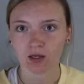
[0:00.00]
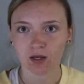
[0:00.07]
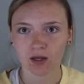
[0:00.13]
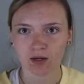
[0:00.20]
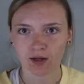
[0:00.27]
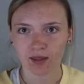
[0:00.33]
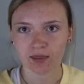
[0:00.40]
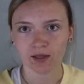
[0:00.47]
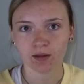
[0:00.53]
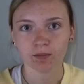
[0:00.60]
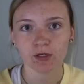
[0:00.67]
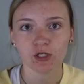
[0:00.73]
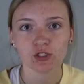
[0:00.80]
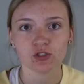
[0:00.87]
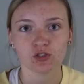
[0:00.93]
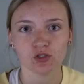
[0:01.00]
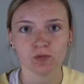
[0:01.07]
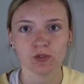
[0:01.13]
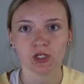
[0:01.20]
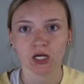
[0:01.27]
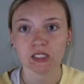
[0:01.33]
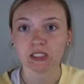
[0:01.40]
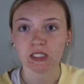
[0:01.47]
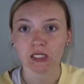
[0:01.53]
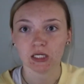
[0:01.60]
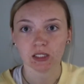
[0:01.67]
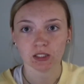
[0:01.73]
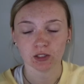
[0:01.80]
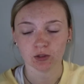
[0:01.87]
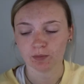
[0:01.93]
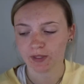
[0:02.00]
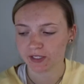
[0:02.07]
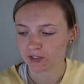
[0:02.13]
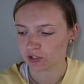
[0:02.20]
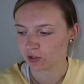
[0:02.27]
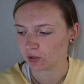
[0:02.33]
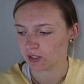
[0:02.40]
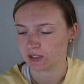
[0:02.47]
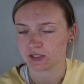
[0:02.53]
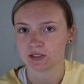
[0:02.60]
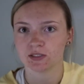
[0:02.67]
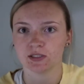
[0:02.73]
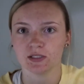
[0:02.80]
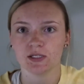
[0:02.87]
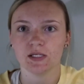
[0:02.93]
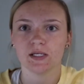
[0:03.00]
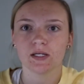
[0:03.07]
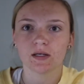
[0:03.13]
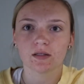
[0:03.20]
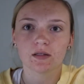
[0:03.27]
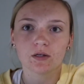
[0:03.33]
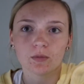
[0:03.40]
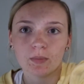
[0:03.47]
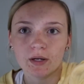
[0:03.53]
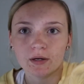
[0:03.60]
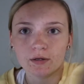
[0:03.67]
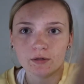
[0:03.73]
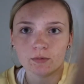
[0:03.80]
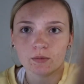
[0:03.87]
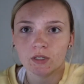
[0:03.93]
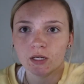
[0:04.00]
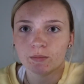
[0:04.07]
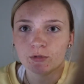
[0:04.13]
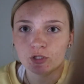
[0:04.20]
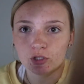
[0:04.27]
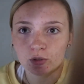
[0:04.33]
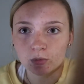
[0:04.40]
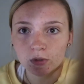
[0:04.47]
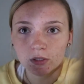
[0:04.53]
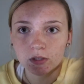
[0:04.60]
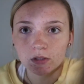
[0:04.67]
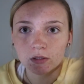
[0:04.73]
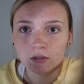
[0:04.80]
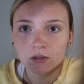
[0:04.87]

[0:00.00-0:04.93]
And I think I'm gonna zoom you guys in a little bit so you can see a little better what I'm doing.